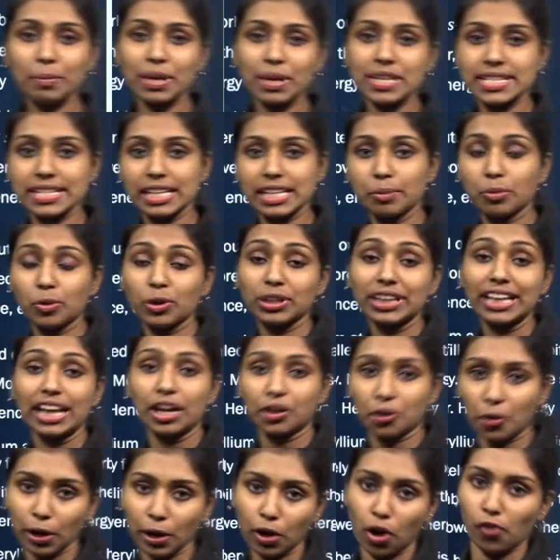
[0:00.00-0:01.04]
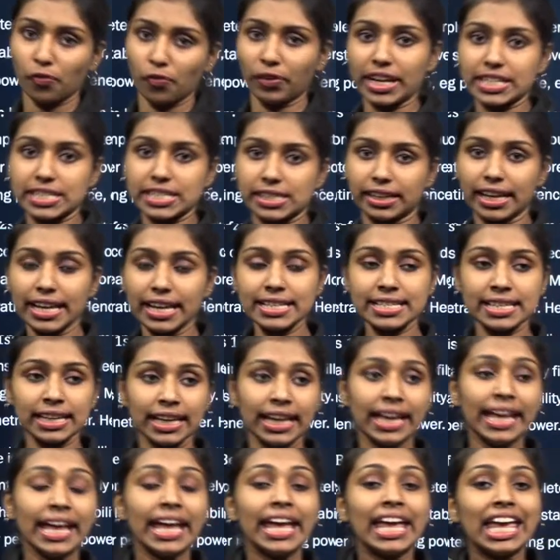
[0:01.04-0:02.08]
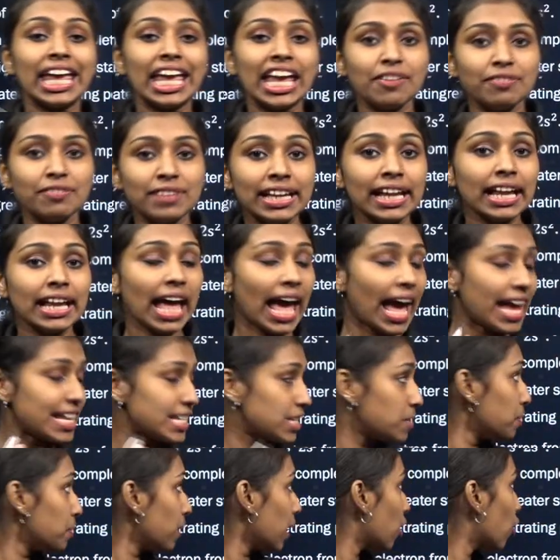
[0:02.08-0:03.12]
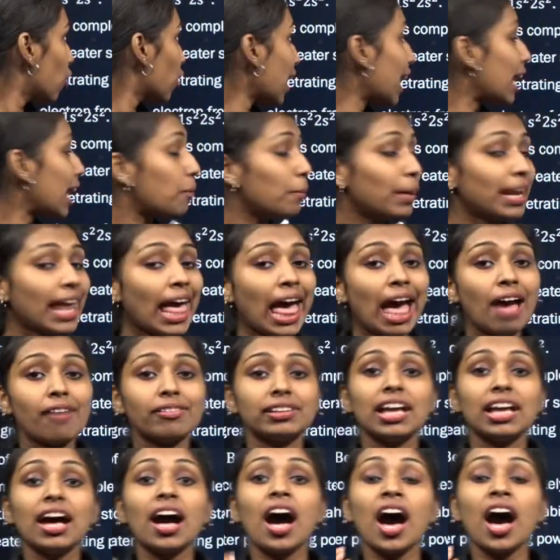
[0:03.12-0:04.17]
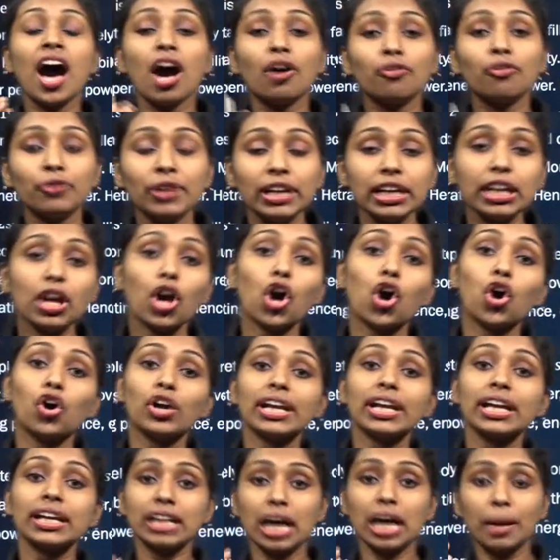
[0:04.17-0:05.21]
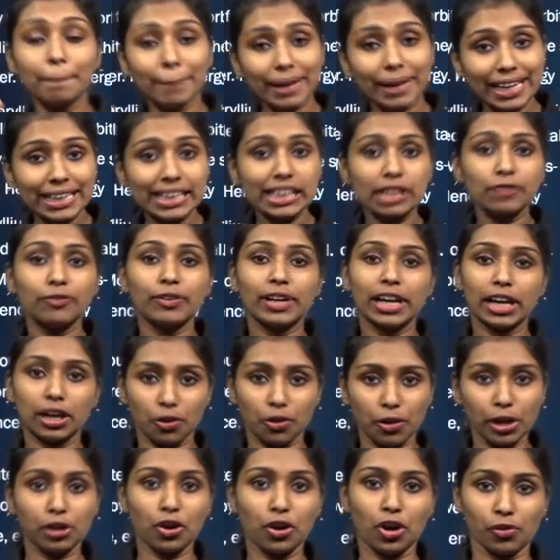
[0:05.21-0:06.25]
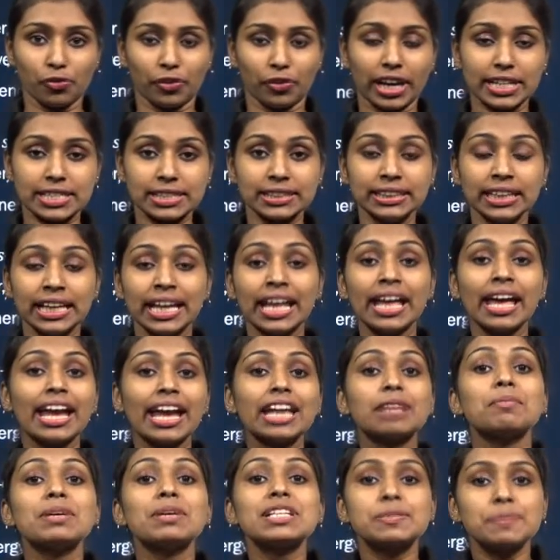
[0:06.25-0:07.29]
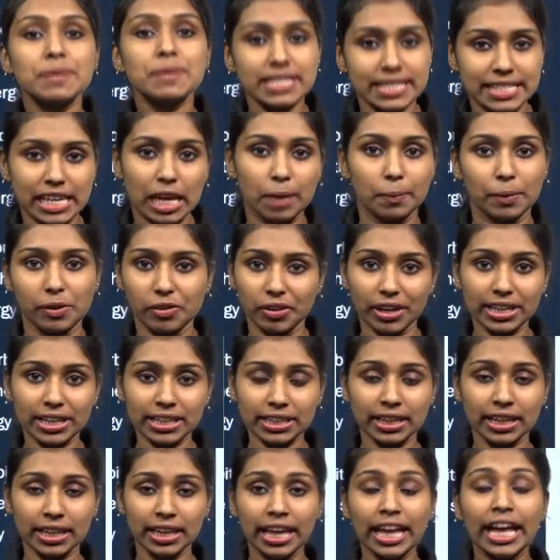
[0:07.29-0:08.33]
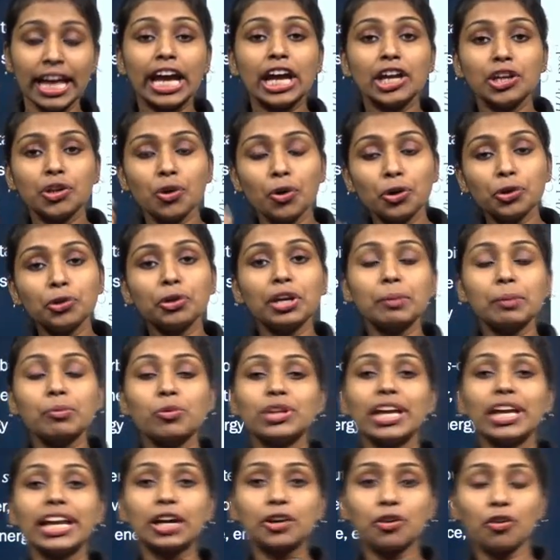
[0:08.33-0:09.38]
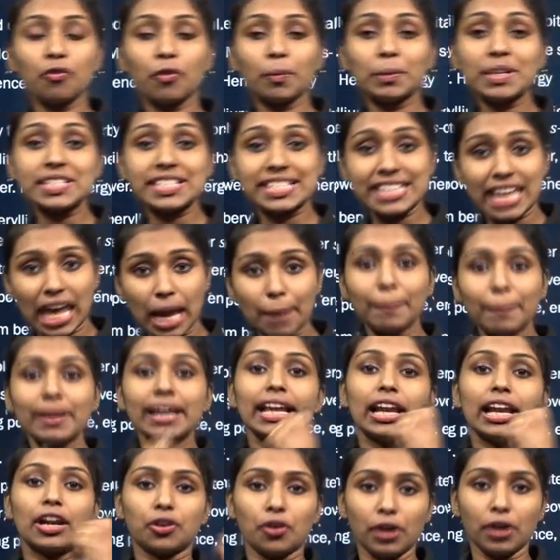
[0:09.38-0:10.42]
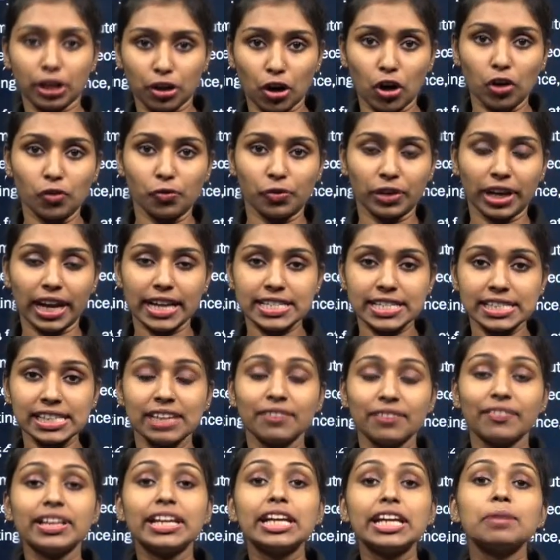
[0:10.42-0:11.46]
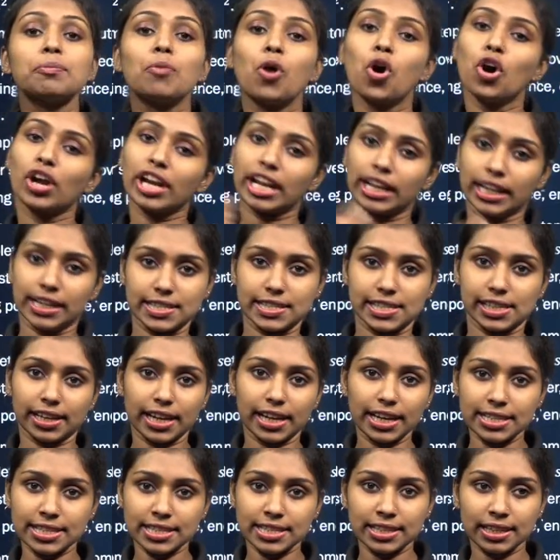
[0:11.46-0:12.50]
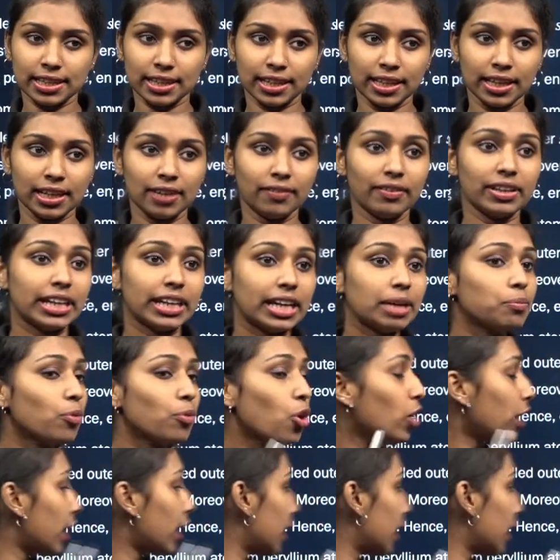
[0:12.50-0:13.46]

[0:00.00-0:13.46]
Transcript: mentioned about the electronic configuration, right? If the atom or element having the half-filled or completely filled electronic configuration, it must be stable, right? In order to remove the electron from the stable electronic configuration, we need more energy, right? We need more